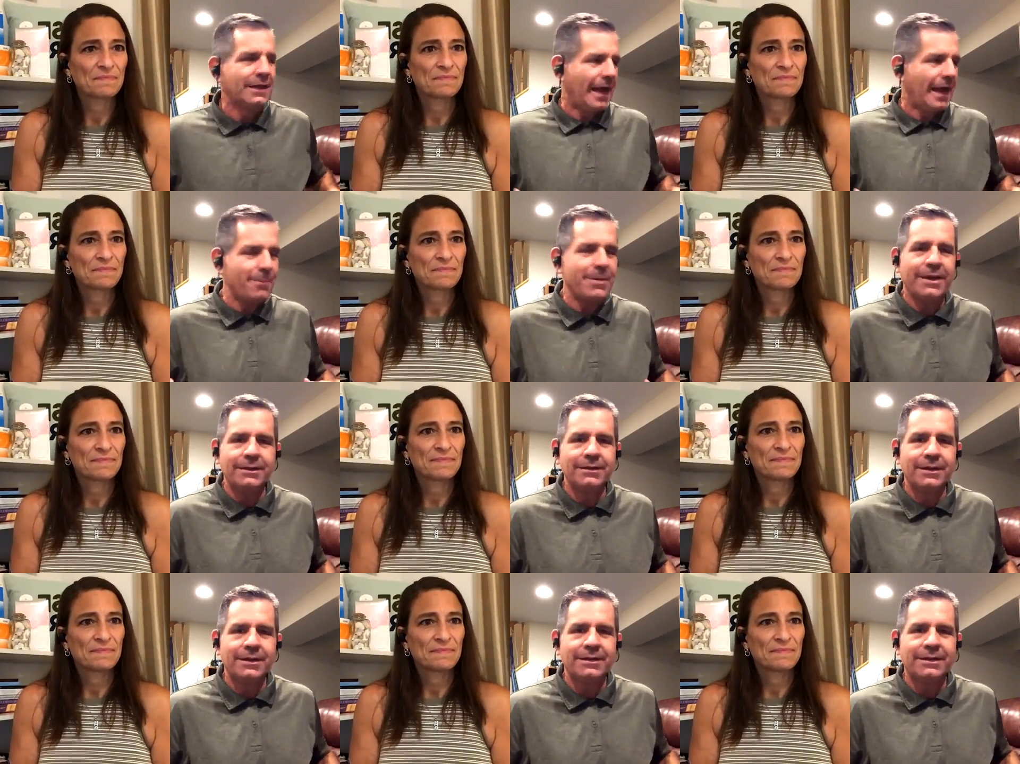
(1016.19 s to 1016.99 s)
Speaker 1: I
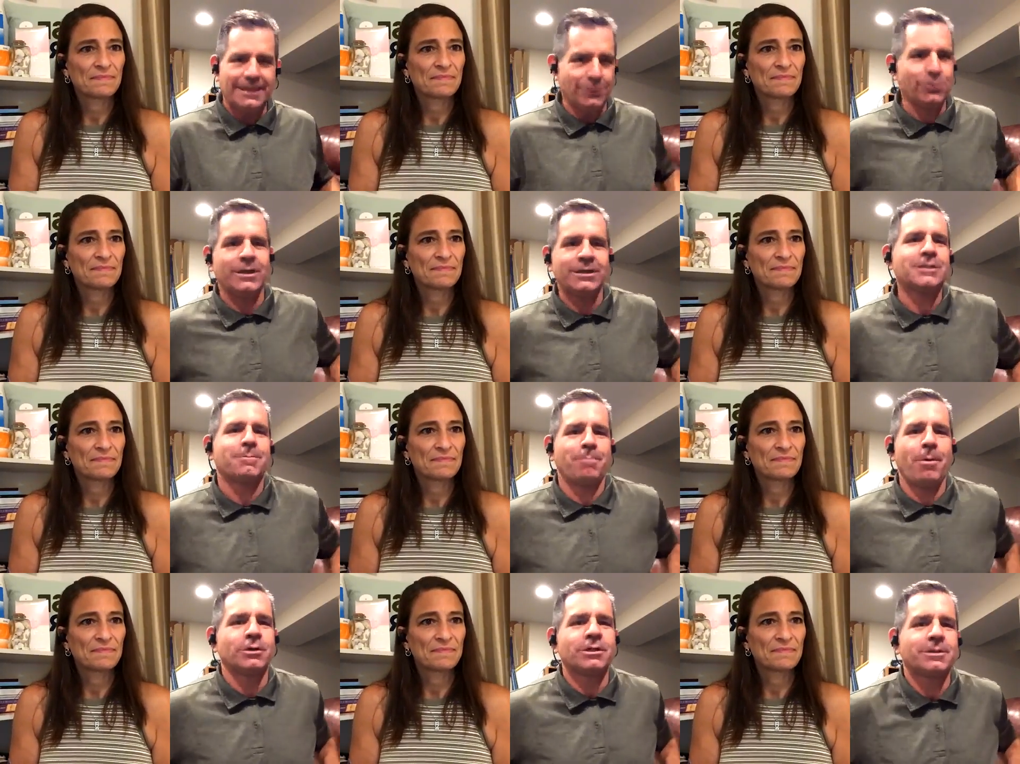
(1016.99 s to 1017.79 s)
mean, that's what it's
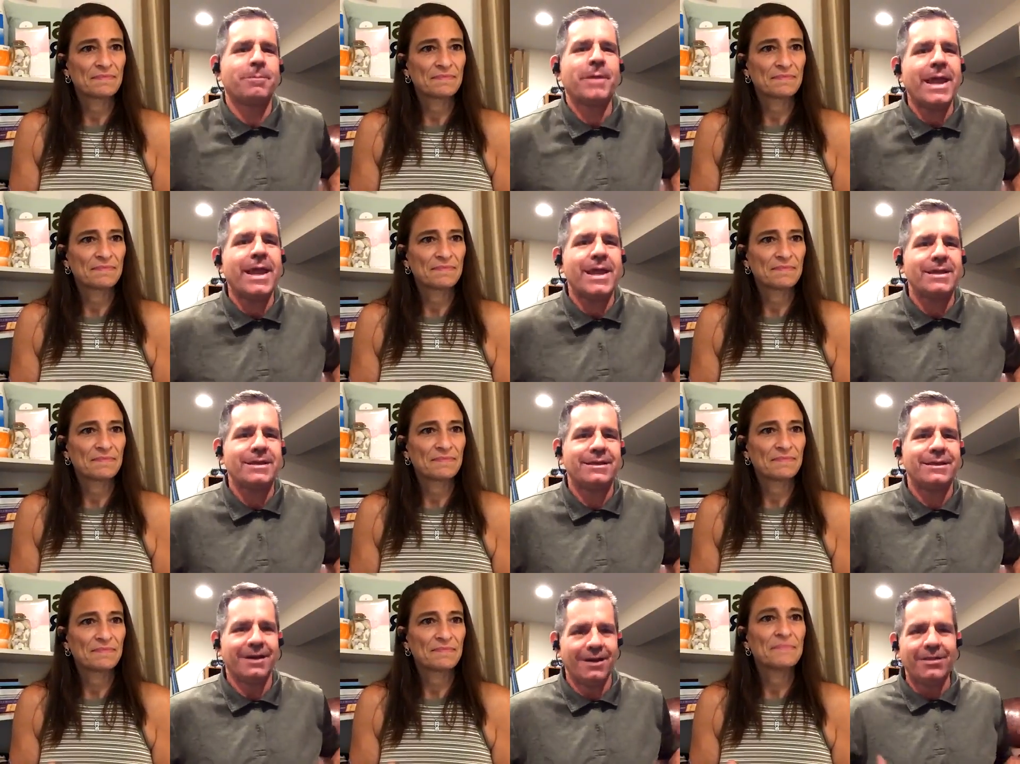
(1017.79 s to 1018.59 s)
supposed to be.
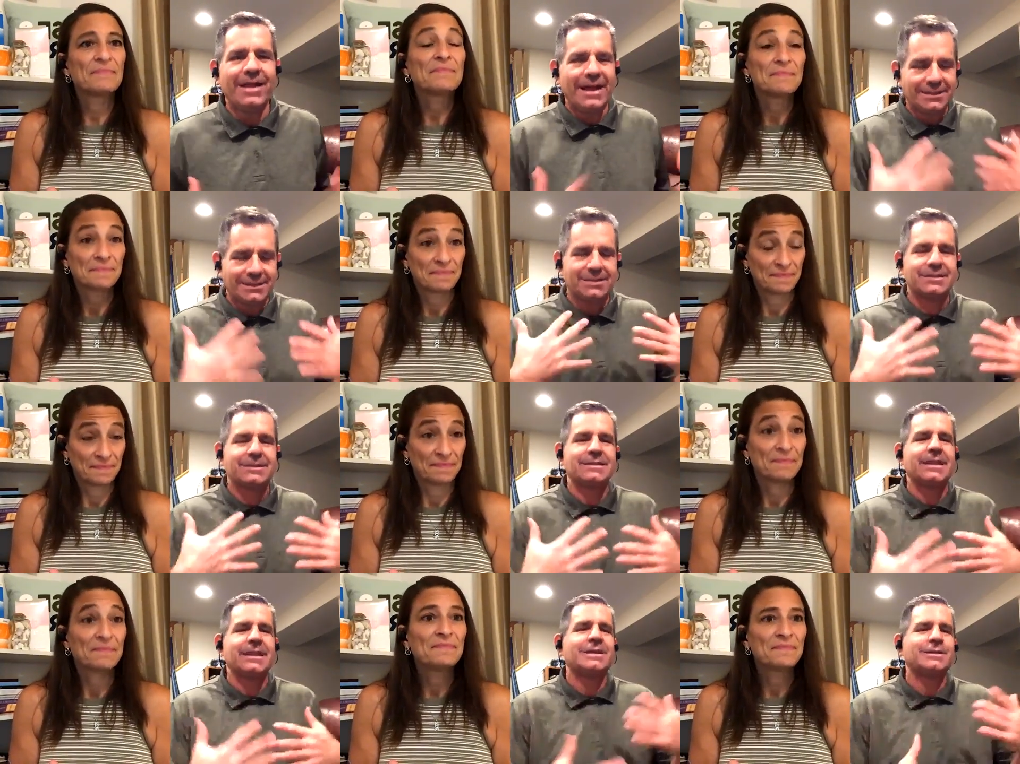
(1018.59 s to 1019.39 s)
You know, that's
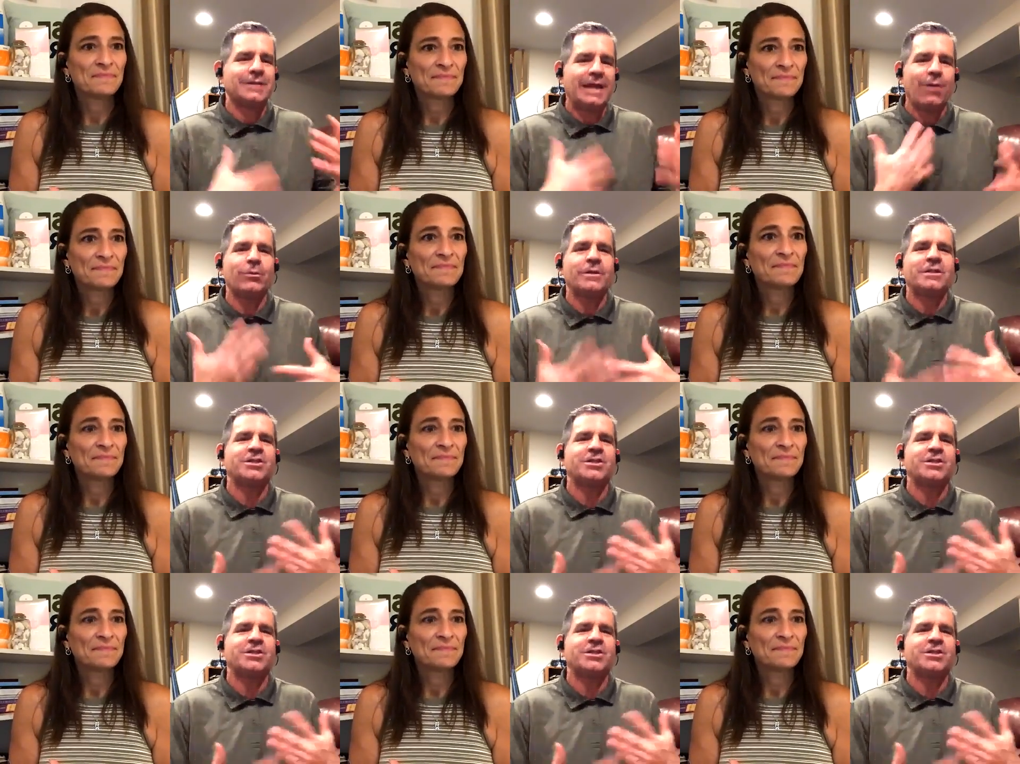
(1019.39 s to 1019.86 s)
that's how we